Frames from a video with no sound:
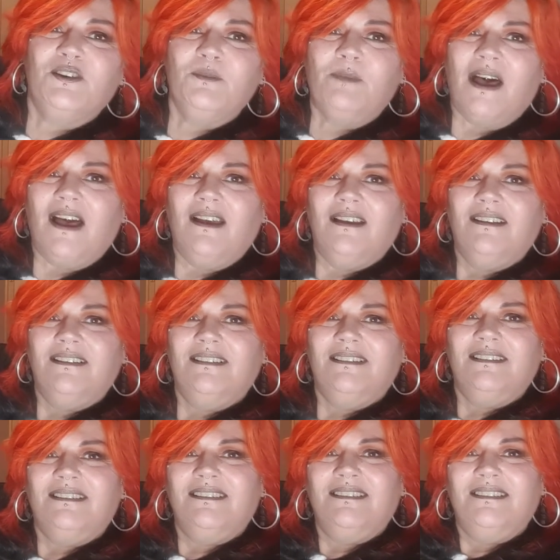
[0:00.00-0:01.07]
Cooper.
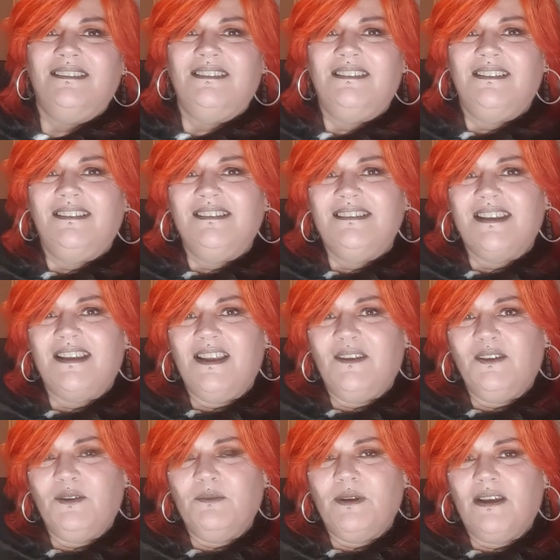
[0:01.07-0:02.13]
Say
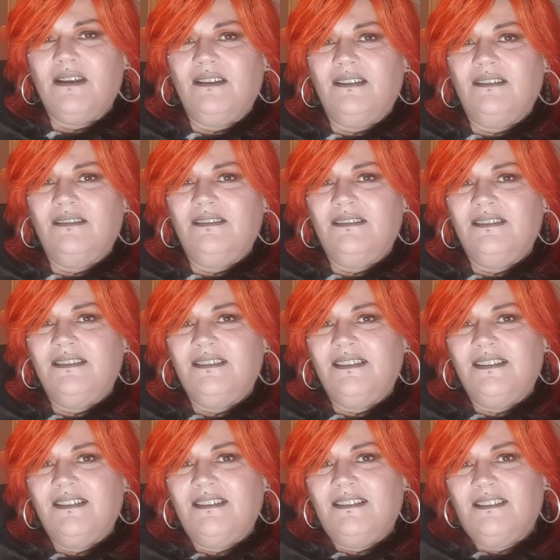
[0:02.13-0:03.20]
hello, Cooper.
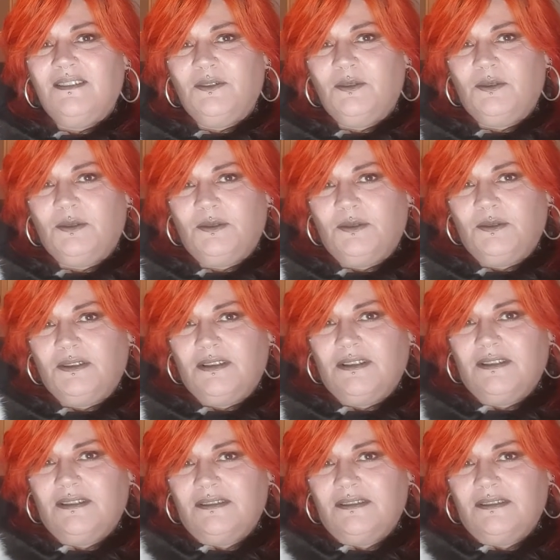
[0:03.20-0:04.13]
Woohoo!